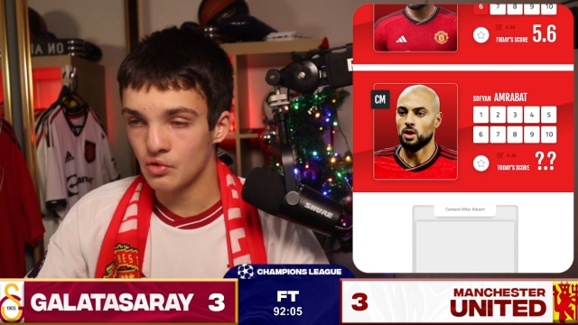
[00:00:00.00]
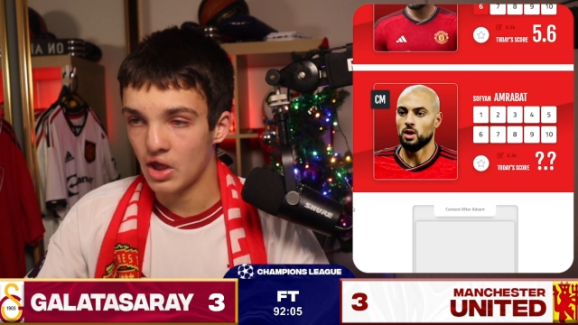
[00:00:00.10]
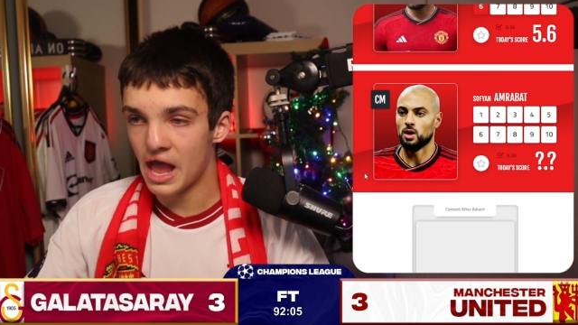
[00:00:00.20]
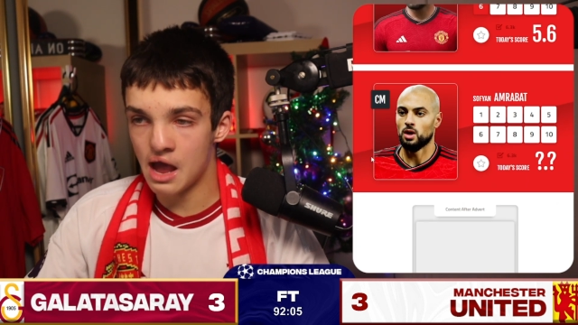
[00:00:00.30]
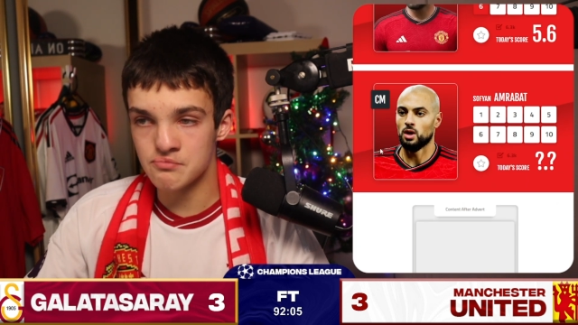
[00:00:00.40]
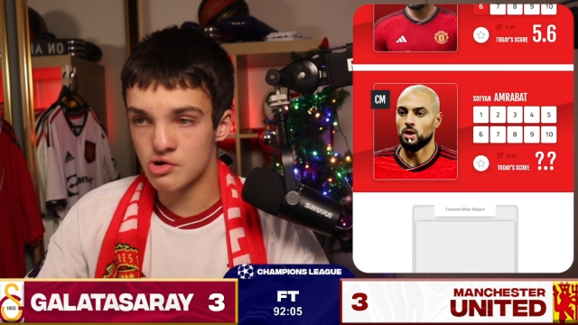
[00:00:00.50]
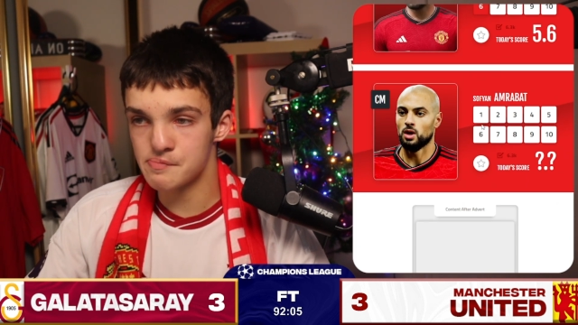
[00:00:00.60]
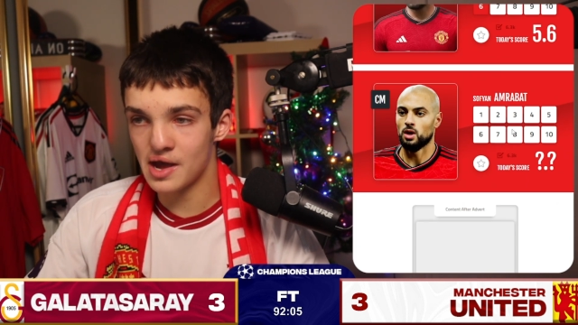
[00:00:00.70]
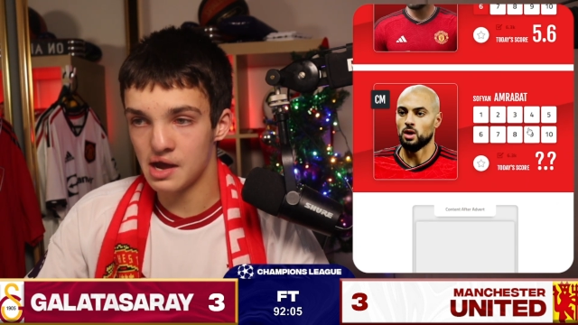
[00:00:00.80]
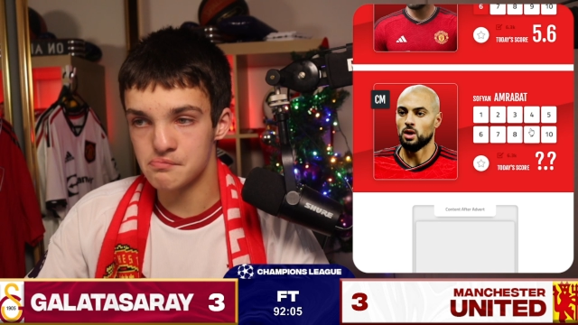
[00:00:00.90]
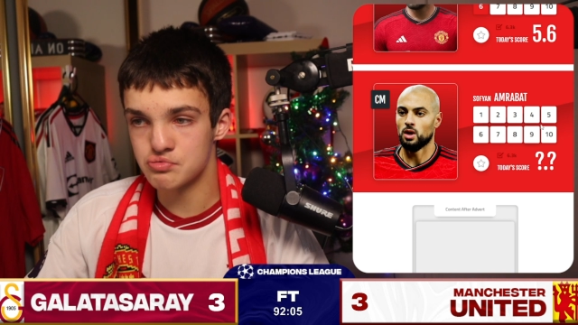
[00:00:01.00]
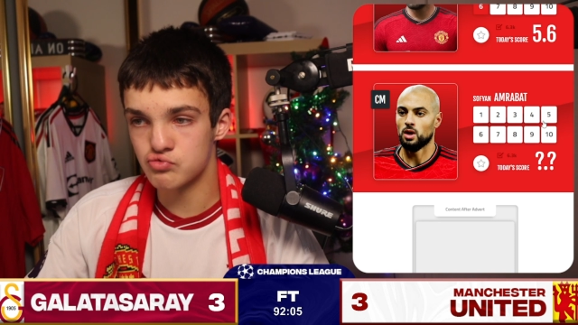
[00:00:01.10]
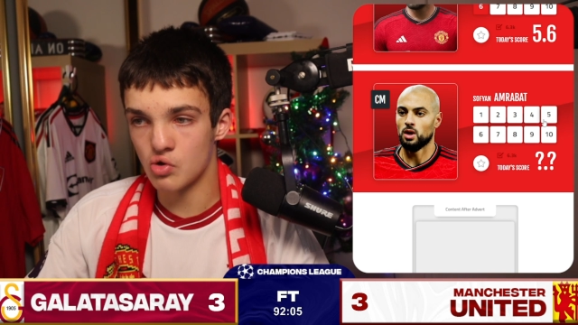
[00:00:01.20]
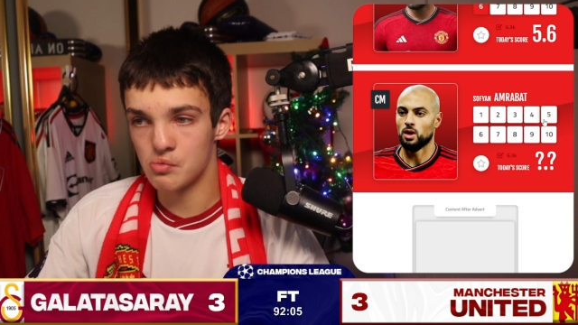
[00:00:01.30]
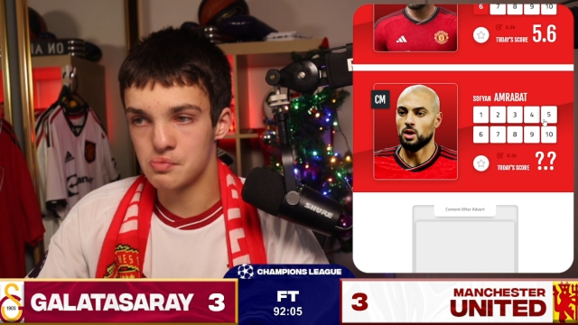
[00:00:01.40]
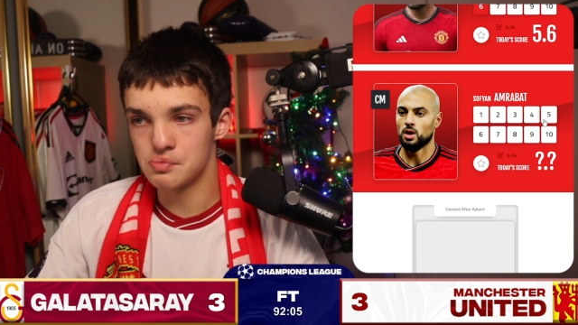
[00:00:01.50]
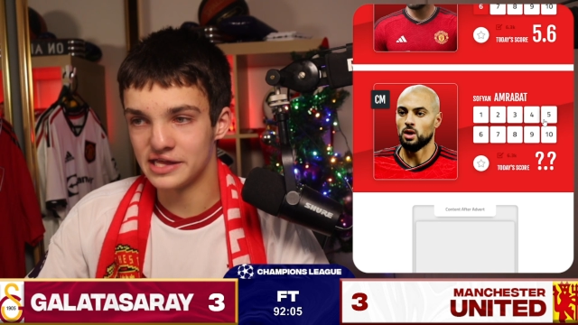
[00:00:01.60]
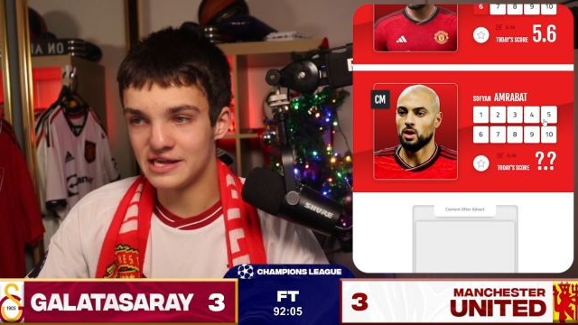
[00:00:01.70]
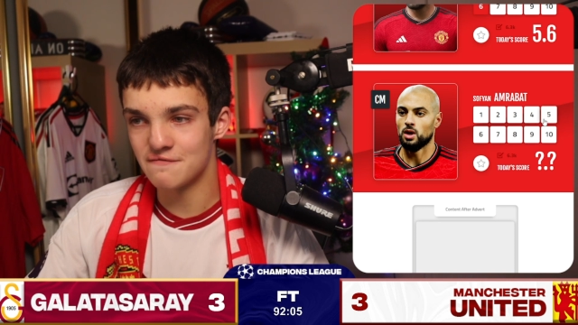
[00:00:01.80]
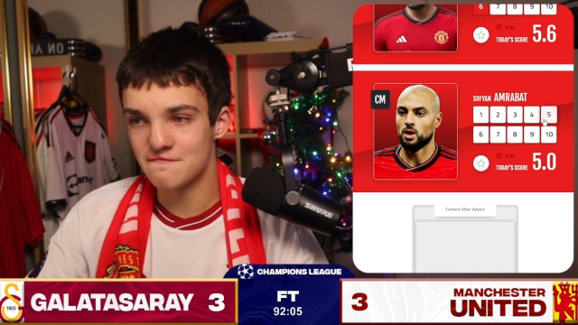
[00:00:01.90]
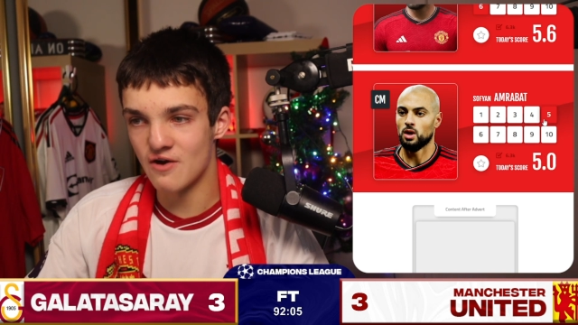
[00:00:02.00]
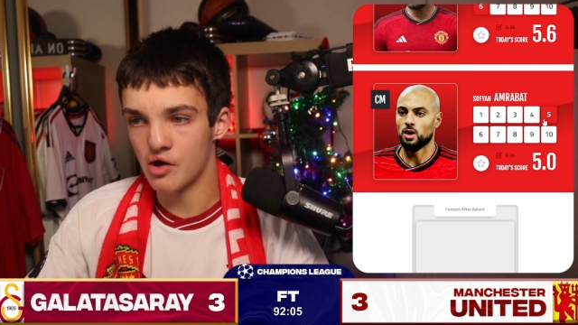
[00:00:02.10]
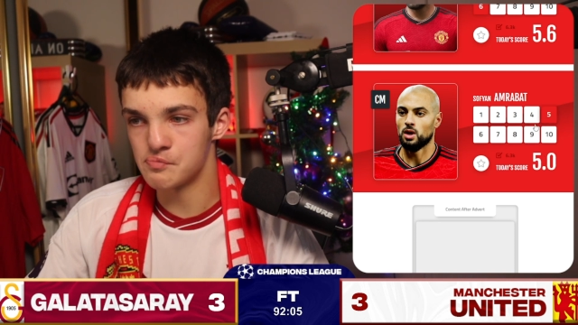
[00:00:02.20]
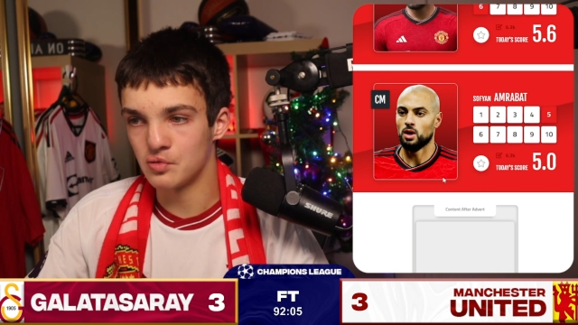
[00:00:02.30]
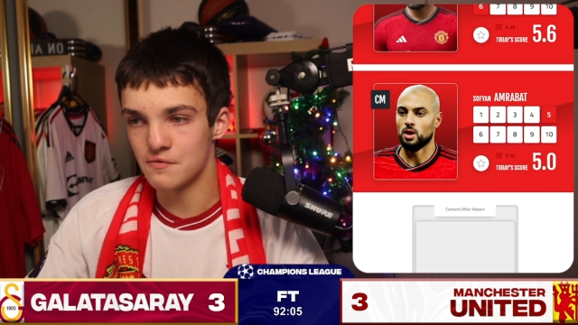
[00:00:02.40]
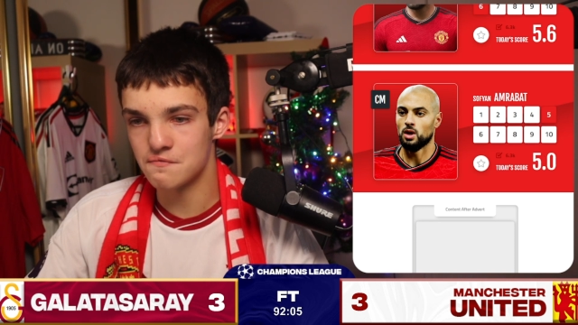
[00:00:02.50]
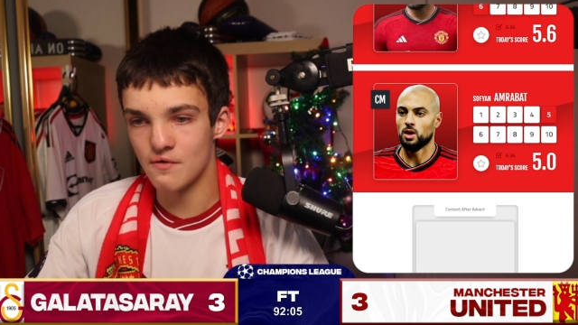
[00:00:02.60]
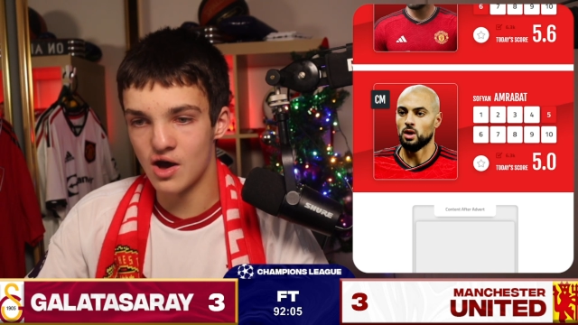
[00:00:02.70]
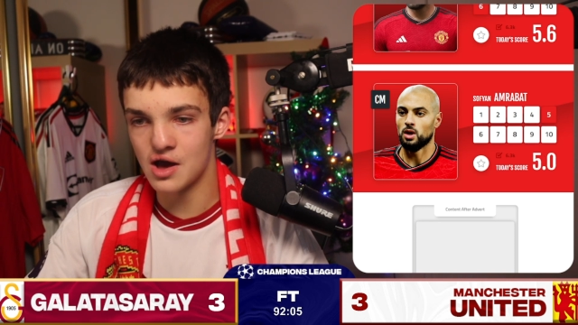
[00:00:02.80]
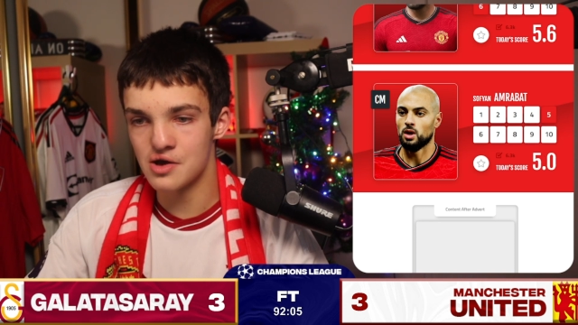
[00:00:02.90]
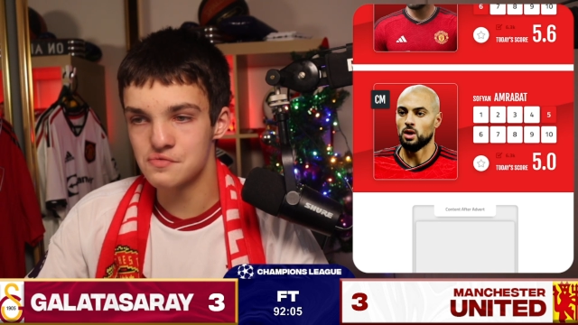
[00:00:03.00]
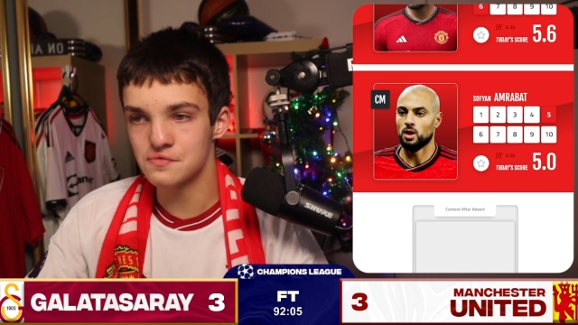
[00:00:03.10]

Speaker 1: Amrabat, probably a five point five.